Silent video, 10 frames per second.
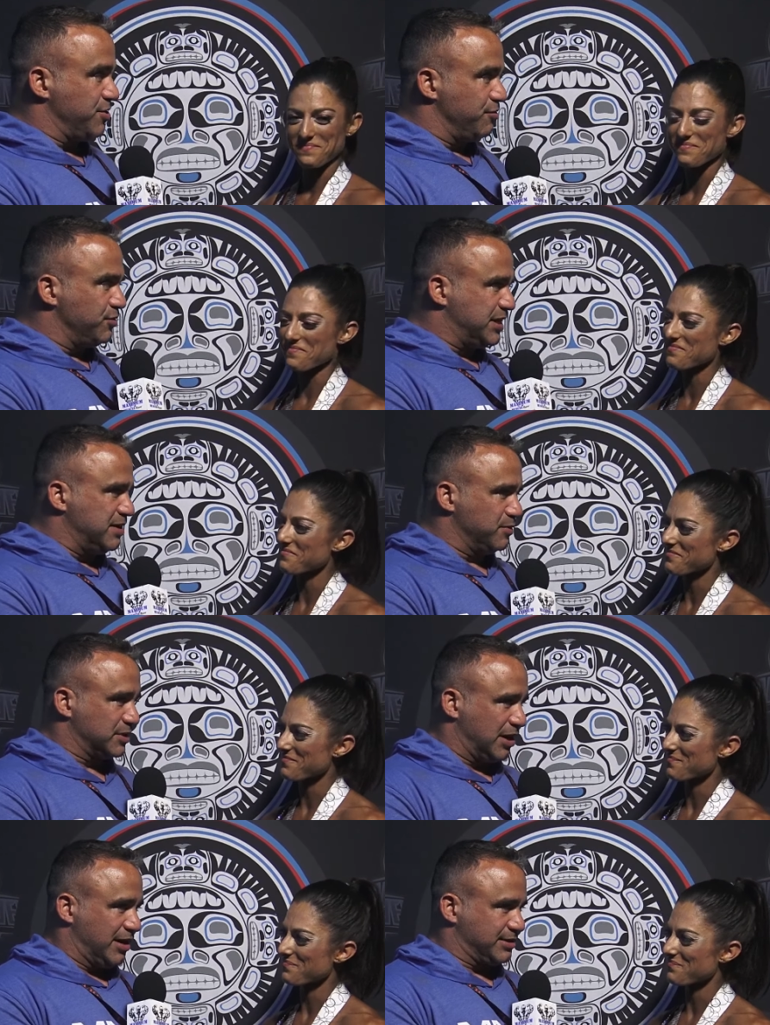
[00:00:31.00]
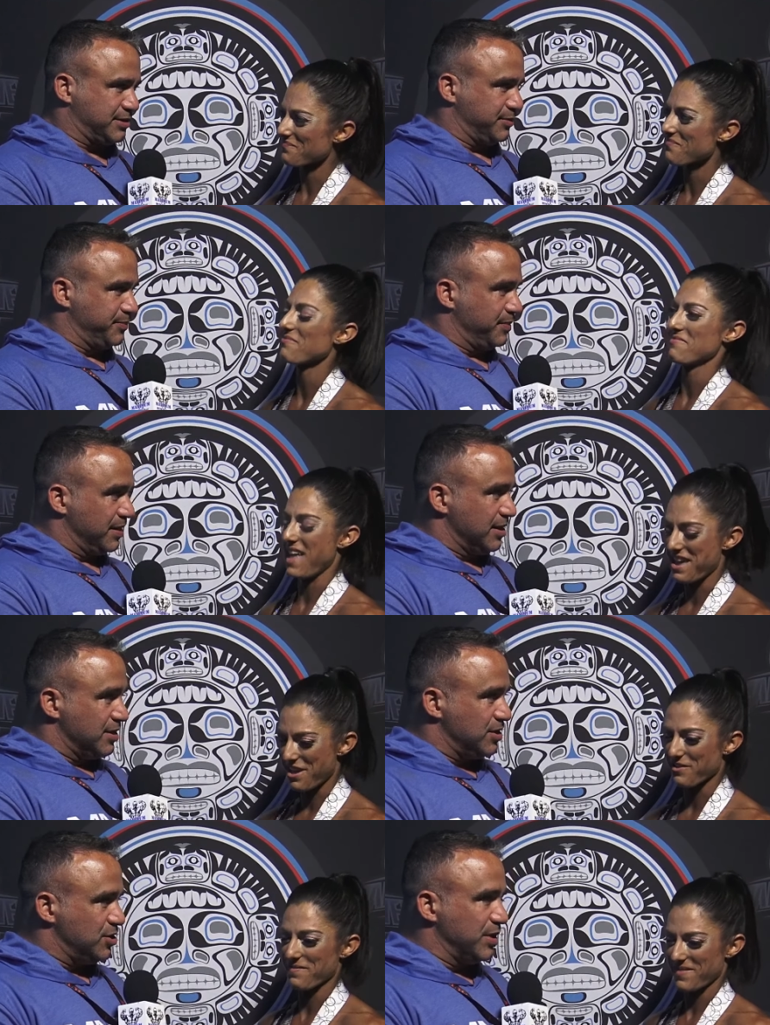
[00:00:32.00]
Speaker 1: Your routine was awesome. Thank
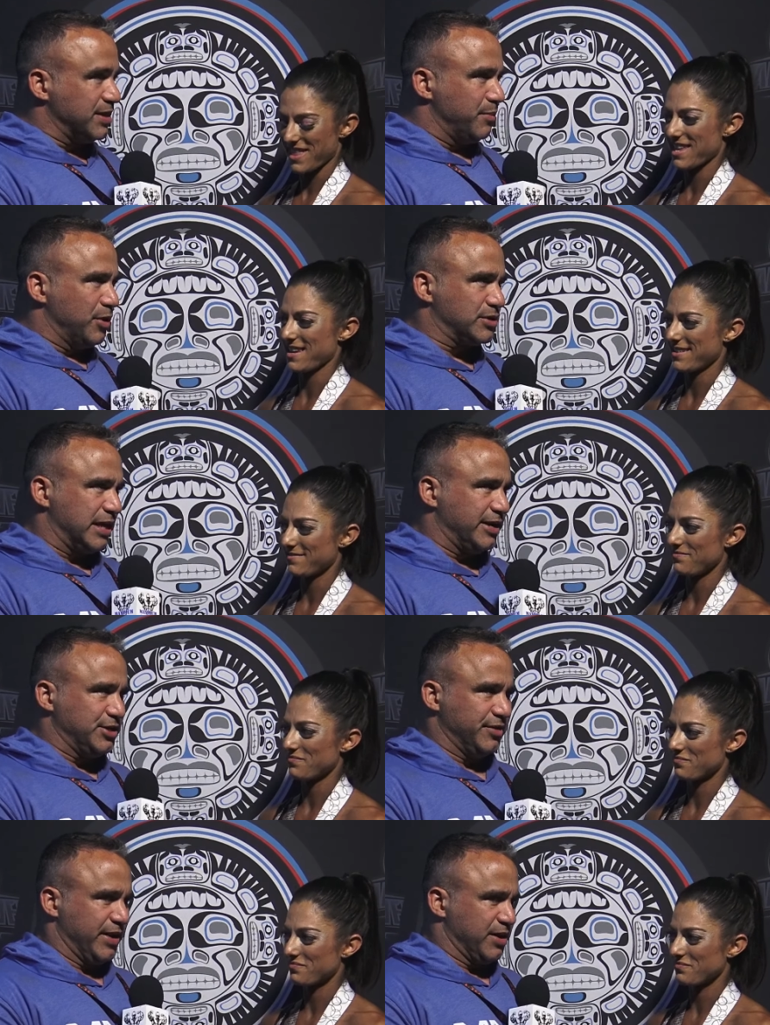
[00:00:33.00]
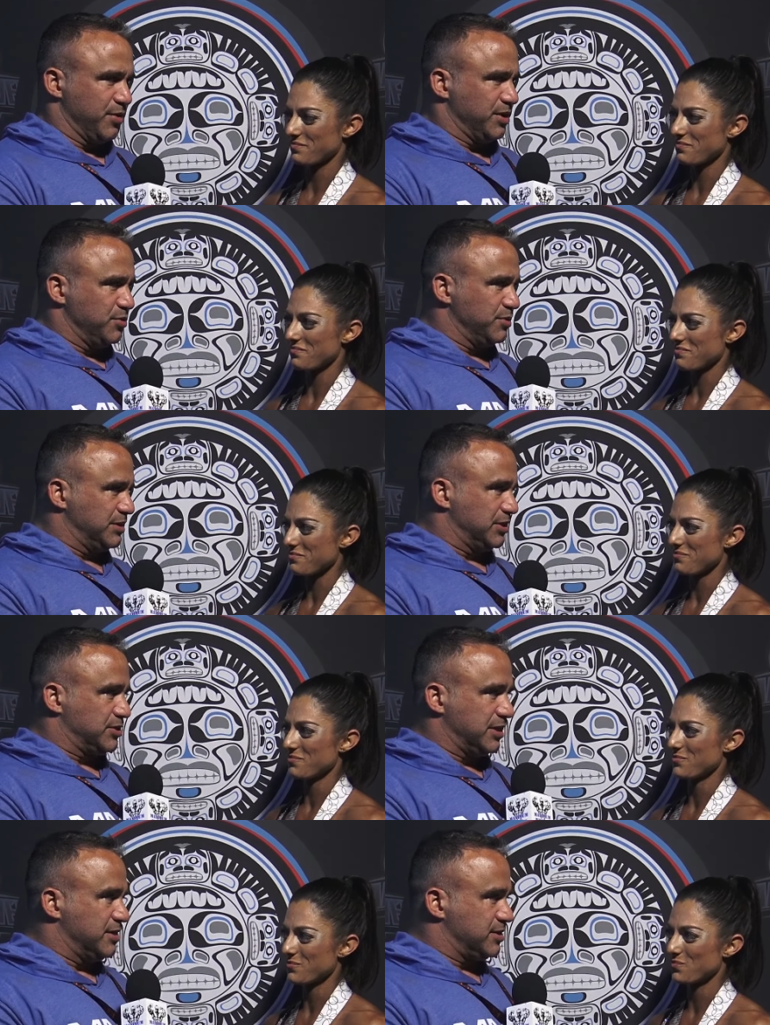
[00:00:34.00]
you. You had the most energy of anyone. You
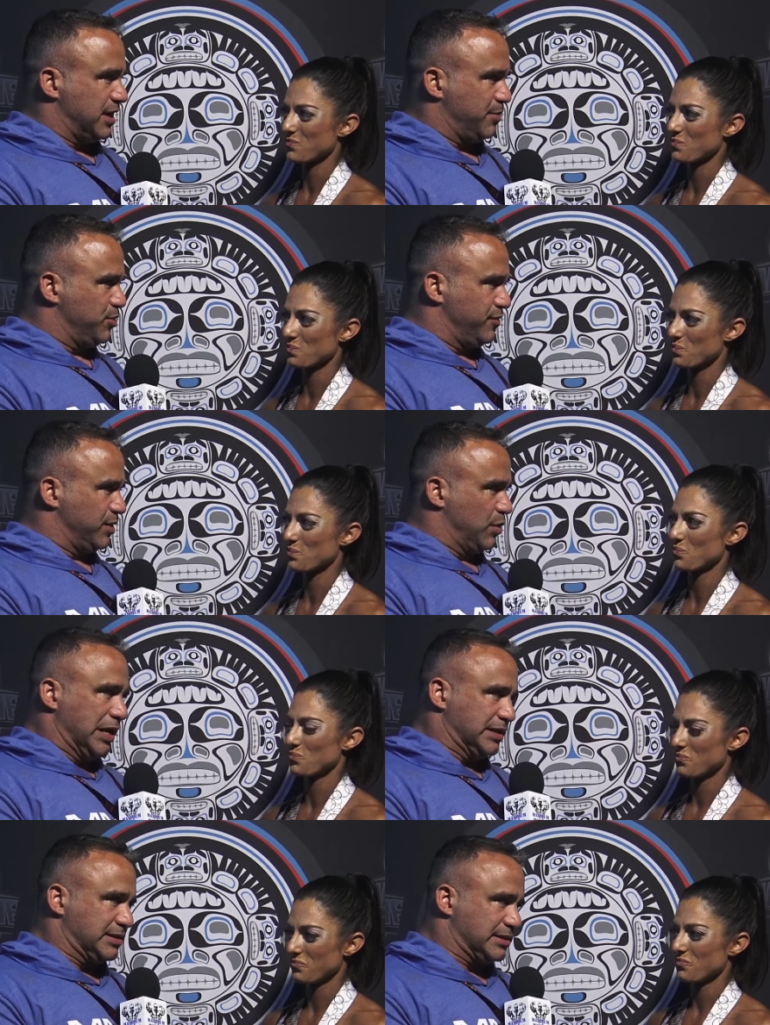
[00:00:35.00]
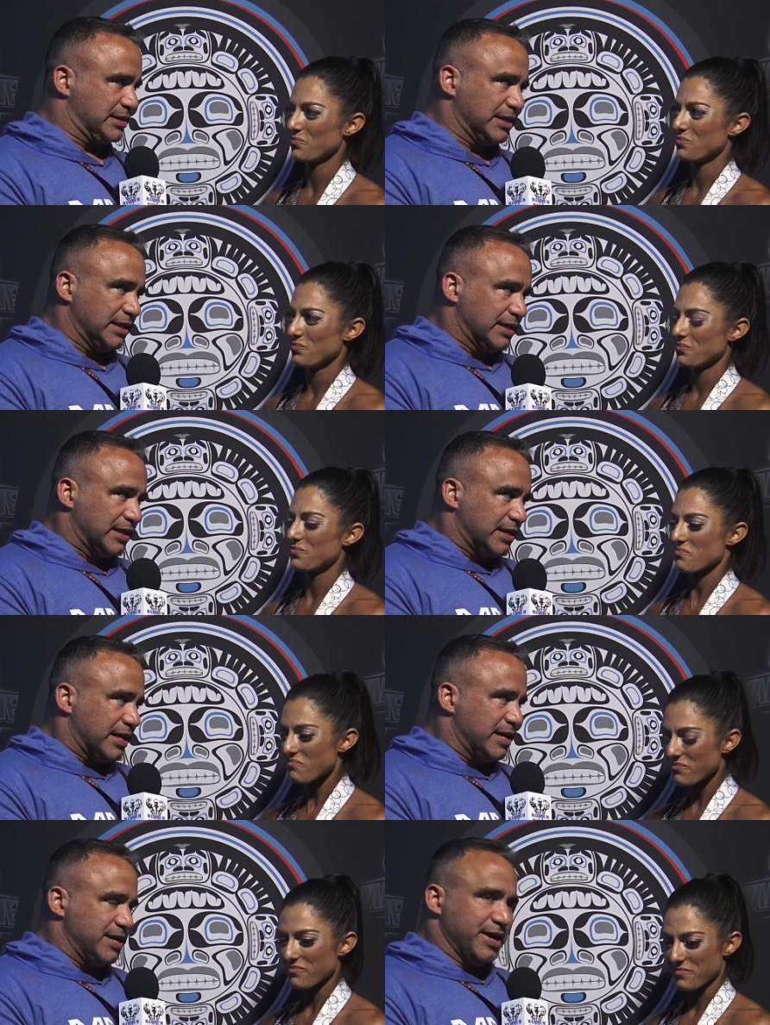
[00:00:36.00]
just didn't stop moving once,
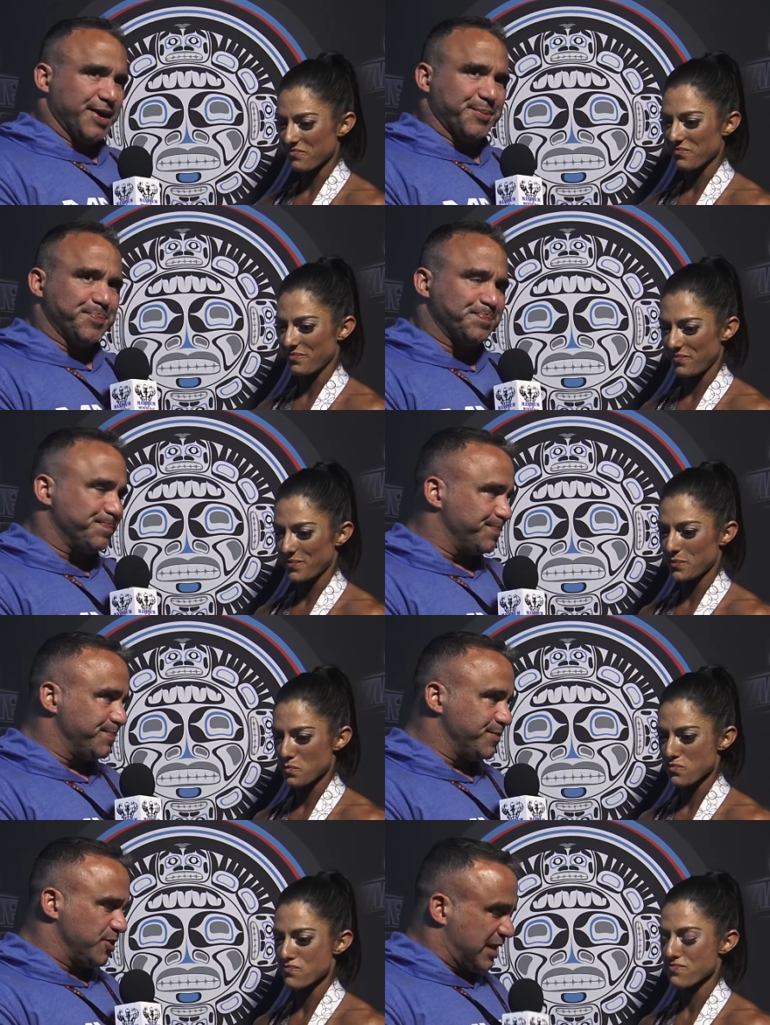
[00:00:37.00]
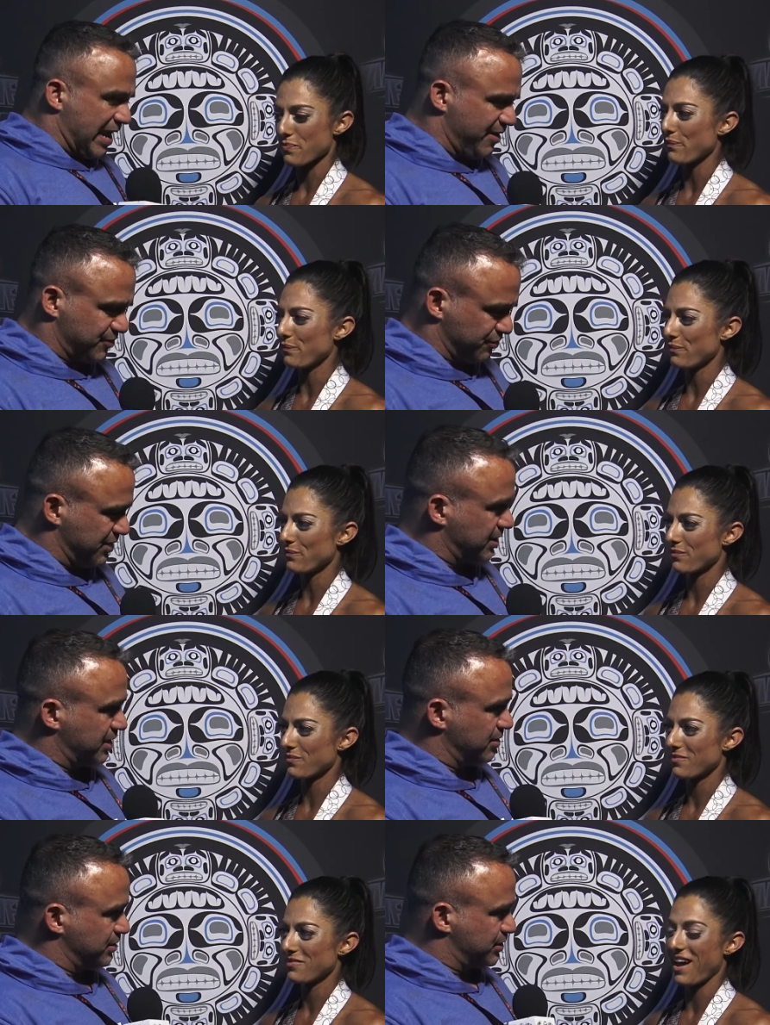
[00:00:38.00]
and um, your calves are
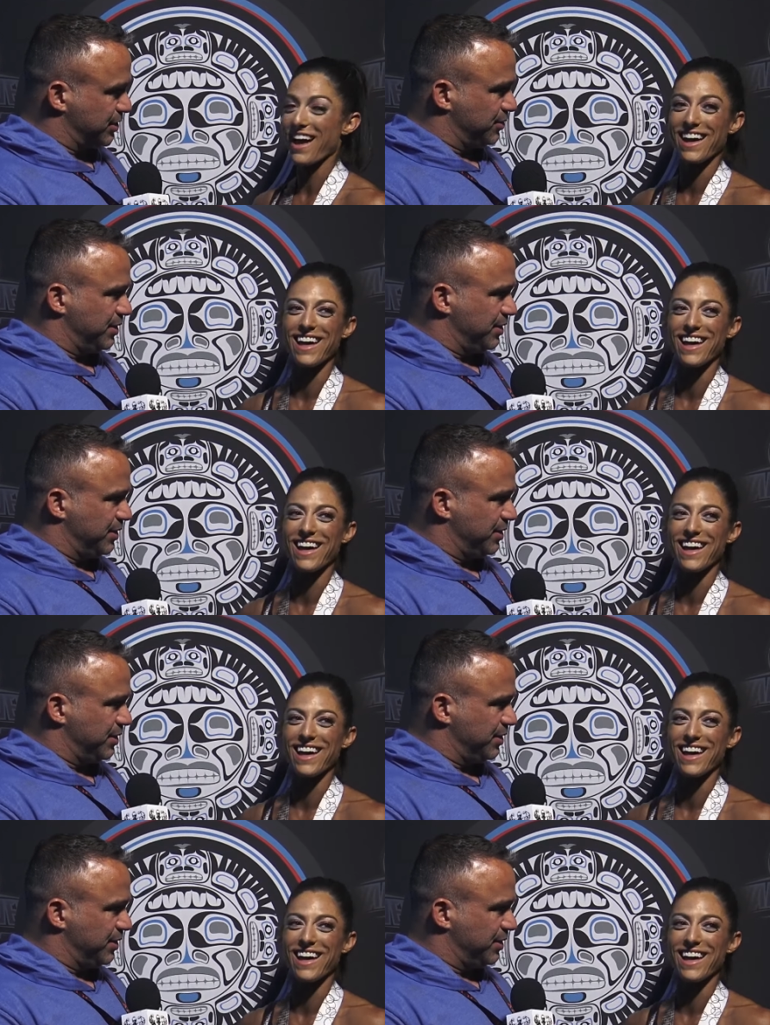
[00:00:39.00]
ridiculous too.